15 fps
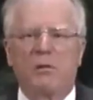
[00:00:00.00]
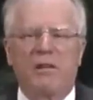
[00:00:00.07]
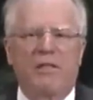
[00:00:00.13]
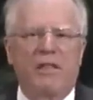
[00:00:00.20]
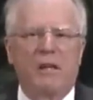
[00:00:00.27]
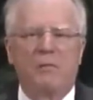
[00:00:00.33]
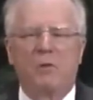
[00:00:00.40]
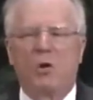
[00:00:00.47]

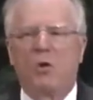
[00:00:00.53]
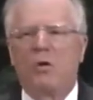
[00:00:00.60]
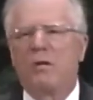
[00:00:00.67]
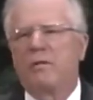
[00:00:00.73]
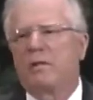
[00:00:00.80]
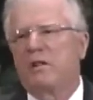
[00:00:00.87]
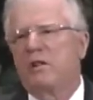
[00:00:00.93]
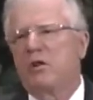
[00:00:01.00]
with them
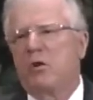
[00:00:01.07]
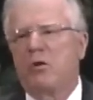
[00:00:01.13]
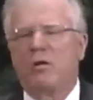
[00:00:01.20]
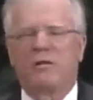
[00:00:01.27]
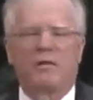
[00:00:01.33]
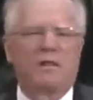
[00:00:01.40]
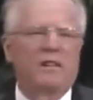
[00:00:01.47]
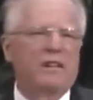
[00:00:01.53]
over and
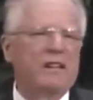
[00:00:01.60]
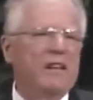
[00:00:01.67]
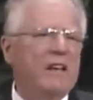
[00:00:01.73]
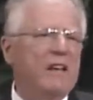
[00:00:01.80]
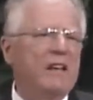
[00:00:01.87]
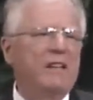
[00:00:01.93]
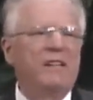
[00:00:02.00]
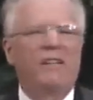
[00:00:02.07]
over
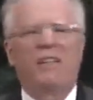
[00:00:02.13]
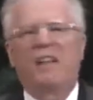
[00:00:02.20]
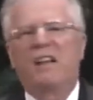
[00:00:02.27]
again,